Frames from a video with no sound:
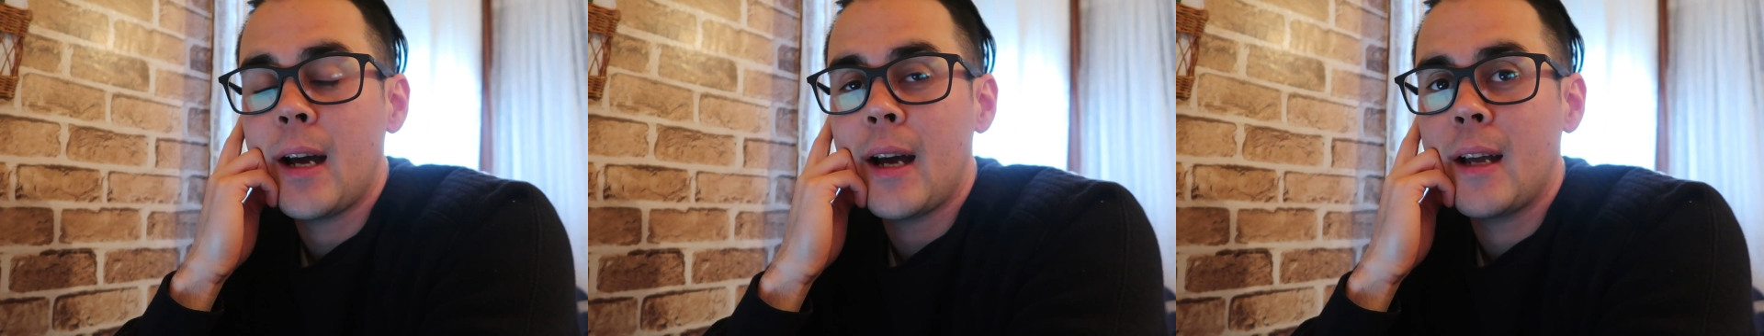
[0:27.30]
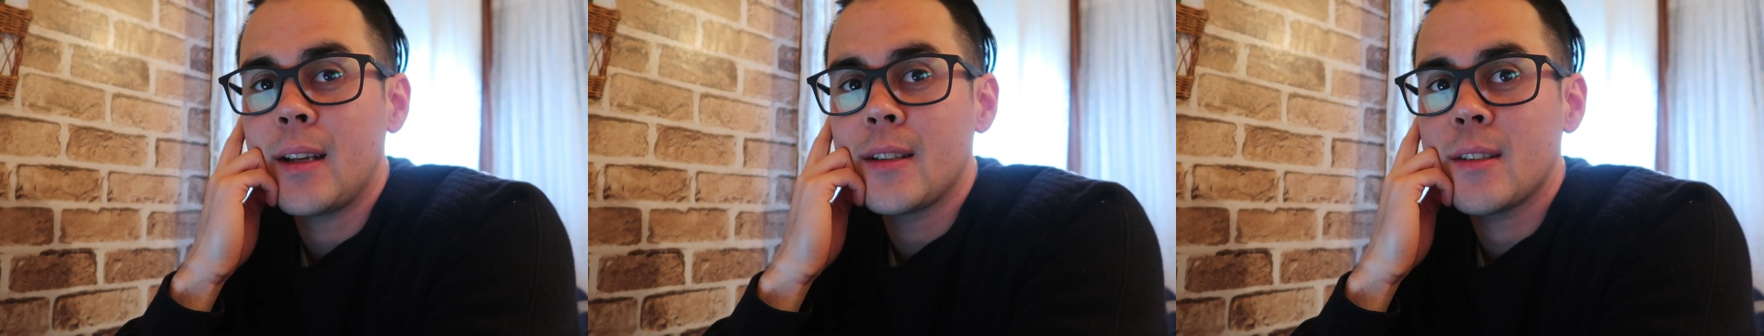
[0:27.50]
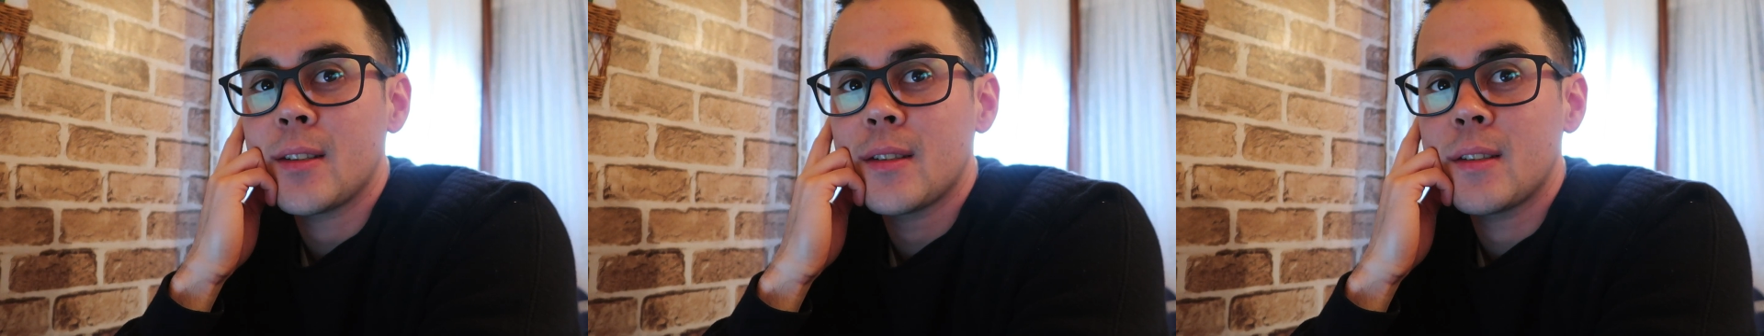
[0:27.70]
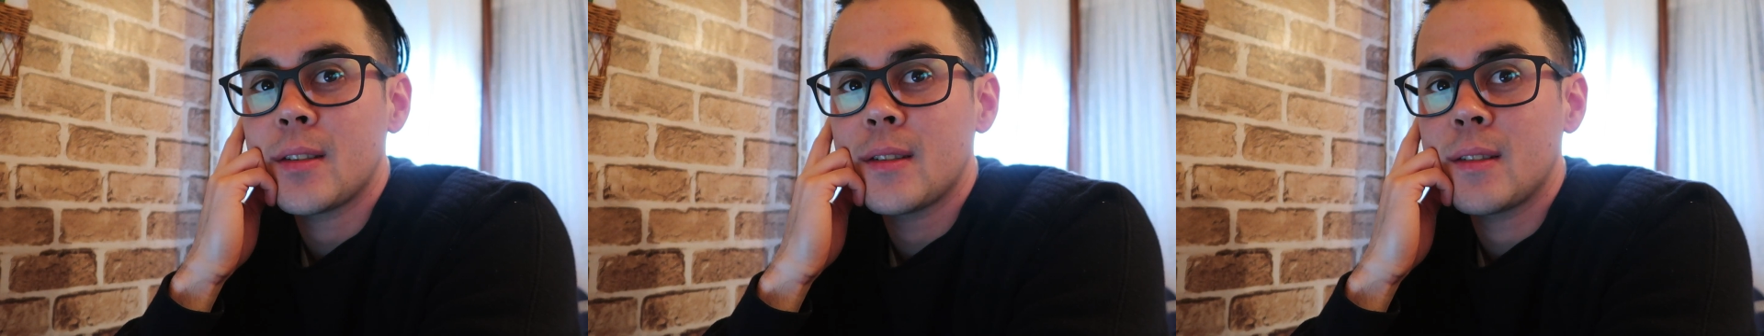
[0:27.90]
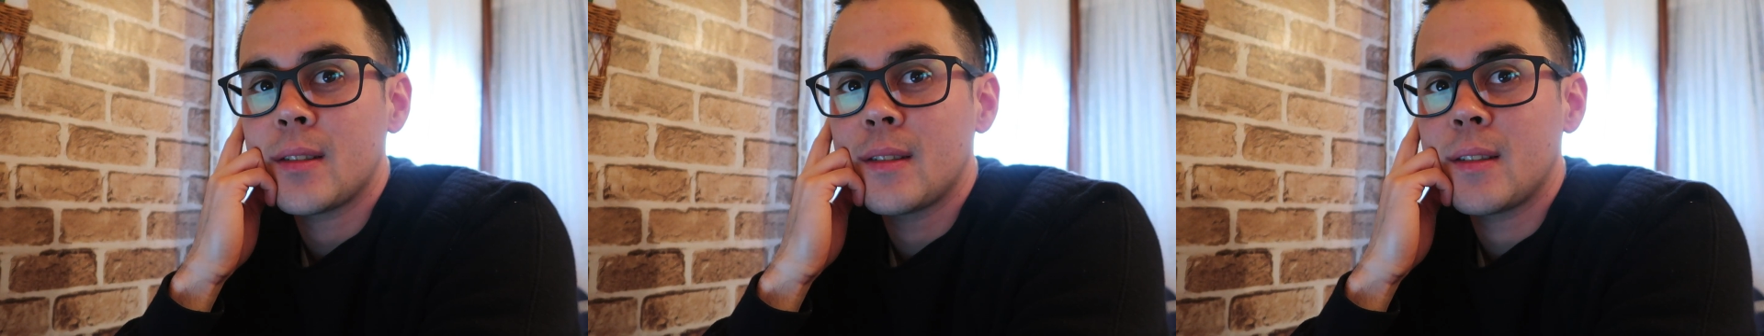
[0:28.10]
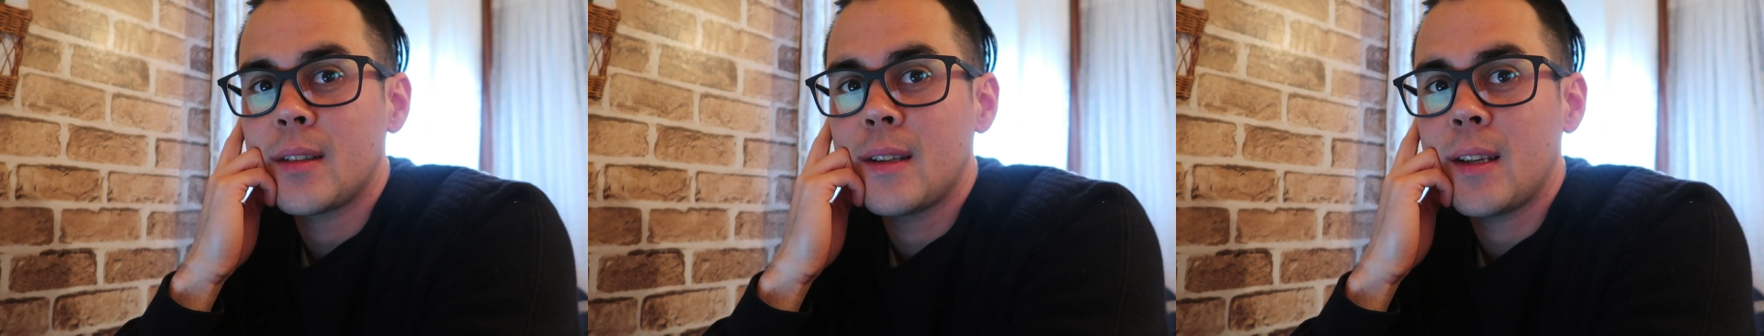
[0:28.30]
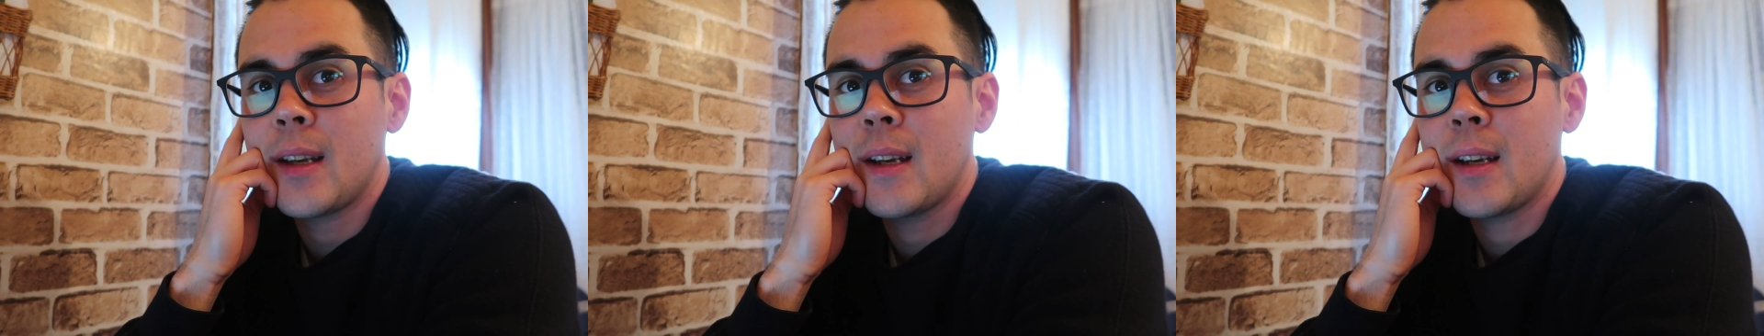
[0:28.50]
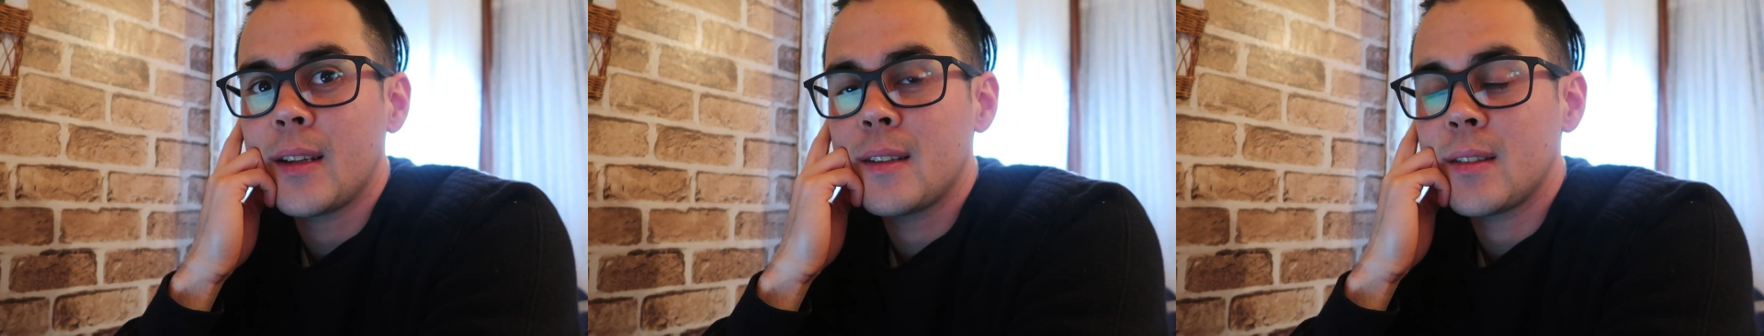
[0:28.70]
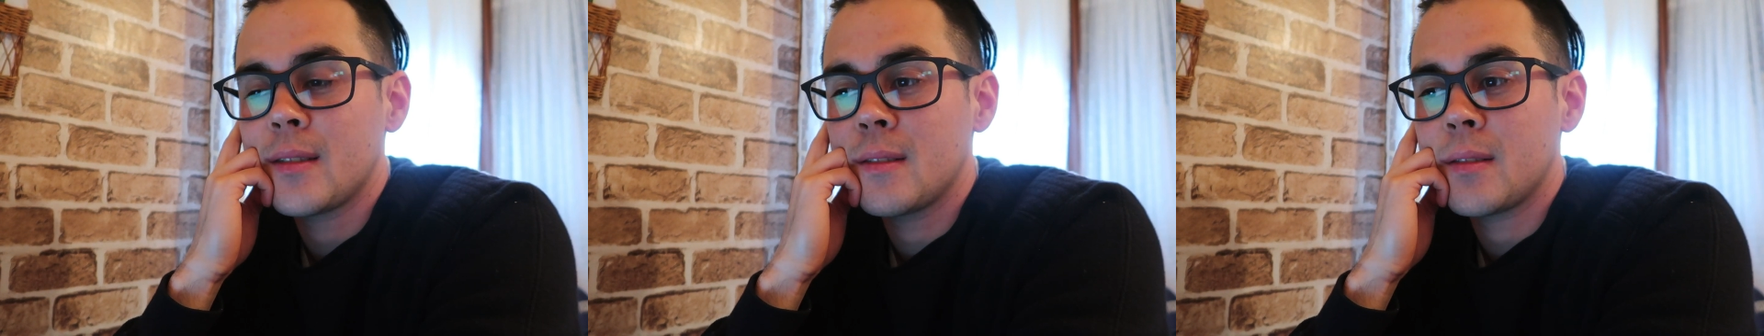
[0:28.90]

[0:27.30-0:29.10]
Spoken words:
I just can't